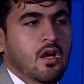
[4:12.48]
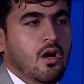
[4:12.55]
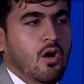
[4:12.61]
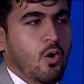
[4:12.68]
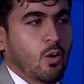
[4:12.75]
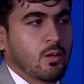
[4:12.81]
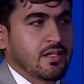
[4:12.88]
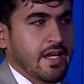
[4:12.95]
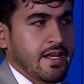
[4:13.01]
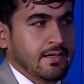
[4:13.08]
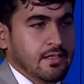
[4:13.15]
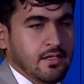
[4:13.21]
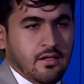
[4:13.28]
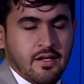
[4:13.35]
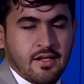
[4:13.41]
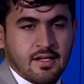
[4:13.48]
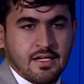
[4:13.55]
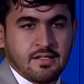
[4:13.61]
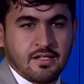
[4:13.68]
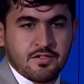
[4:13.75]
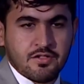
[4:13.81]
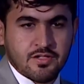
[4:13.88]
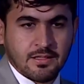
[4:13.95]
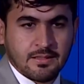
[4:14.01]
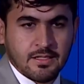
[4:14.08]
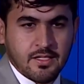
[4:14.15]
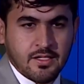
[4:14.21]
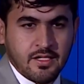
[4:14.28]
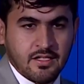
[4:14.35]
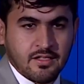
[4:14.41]
online learning and digital
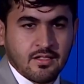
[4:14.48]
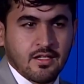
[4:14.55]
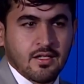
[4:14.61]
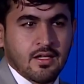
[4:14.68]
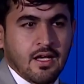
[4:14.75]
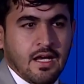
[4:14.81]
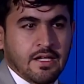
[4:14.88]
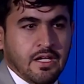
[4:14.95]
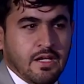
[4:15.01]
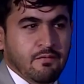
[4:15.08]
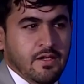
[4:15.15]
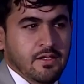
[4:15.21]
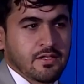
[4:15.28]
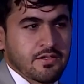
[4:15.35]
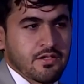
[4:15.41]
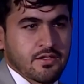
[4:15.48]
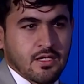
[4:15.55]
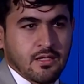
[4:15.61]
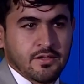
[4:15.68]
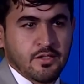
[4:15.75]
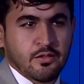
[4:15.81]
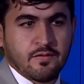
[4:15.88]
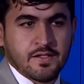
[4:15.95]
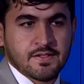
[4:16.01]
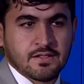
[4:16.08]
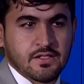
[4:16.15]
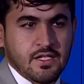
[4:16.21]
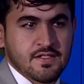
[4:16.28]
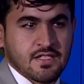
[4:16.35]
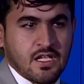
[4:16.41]
learning, and even digital
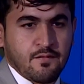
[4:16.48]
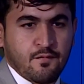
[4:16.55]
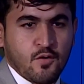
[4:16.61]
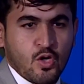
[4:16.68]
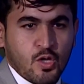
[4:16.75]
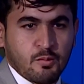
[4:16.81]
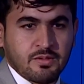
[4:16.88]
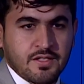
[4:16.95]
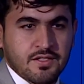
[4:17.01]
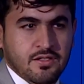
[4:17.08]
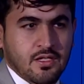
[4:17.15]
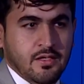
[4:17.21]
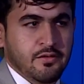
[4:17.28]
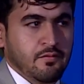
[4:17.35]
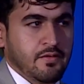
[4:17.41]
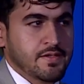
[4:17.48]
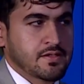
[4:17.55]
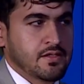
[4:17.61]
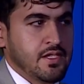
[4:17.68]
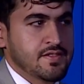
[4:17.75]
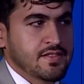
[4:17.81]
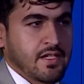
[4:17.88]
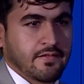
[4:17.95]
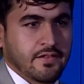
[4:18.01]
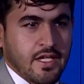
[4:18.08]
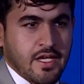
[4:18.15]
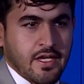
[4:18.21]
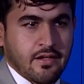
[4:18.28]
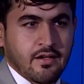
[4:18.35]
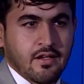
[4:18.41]
universities are formed, digital universities are
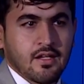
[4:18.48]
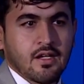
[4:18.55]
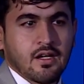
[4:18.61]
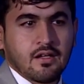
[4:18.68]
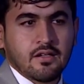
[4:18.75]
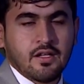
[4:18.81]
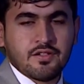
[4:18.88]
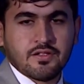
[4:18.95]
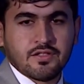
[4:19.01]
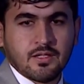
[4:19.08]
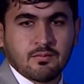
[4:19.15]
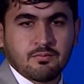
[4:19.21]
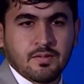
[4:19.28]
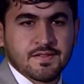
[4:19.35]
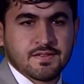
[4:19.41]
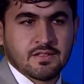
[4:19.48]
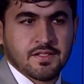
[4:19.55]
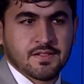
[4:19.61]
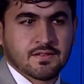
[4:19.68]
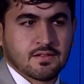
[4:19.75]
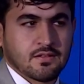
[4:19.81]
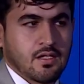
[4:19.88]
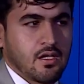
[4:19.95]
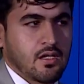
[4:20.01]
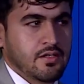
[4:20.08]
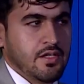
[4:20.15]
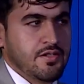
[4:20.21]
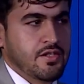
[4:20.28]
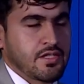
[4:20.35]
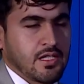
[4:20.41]
there, digital business,
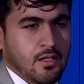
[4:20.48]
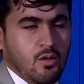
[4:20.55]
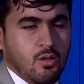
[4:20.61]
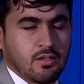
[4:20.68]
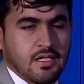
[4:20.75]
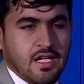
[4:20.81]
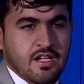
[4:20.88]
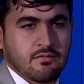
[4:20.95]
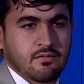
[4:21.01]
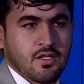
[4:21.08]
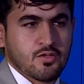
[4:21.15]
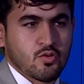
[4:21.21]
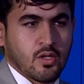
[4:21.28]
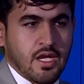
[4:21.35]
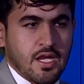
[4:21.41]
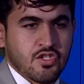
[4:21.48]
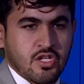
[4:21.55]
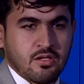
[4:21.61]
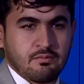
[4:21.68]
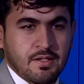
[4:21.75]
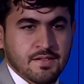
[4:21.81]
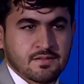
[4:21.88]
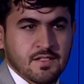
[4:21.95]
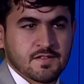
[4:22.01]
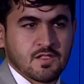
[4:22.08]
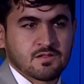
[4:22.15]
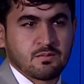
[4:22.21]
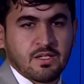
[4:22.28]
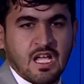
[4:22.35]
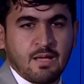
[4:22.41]
digital online education business
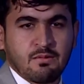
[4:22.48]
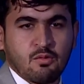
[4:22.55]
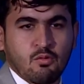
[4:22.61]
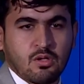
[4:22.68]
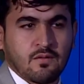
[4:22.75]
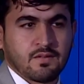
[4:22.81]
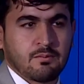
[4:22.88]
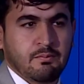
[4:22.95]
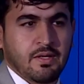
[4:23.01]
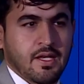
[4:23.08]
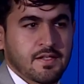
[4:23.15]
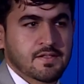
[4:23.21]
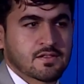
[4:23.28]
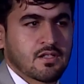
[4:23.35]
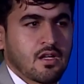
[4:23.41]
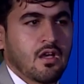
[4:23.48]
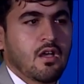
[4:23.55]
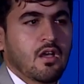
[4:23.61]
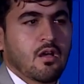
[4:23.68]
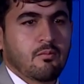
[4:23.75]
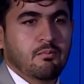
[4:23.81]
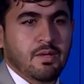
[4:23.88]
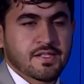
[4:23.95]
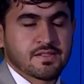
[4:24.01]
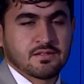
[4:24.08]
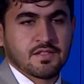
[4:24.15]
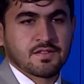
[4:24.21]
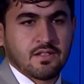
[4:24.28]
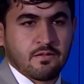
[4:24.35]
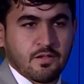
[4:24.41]
is becoming one of the biggest
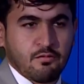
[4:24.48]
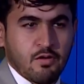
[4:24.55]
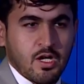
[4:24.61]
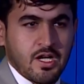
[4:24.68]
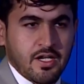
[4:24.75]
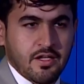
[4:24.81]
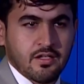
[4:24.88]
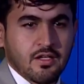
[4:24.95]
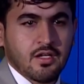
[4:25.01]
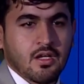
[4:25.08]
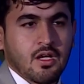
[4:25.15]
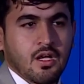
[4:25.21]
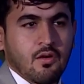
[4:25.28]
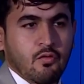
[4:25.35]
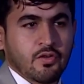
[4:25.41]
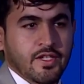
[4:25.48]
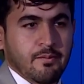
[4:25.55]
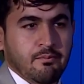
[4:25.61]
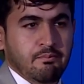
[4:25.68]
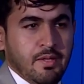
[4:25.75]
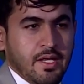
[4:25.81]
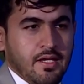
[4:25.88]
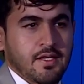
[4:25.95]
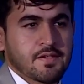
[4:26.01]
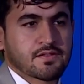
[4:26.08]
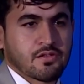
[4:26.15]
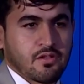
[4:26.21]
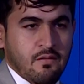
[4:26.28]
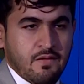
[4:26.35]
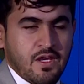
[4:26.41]
business in the world with the
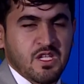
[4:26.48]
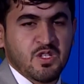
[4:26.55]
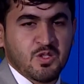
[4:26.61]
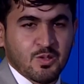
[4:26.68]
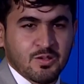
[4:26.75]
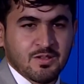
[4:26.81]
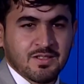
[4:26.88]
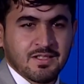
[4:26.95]
biggest revenue.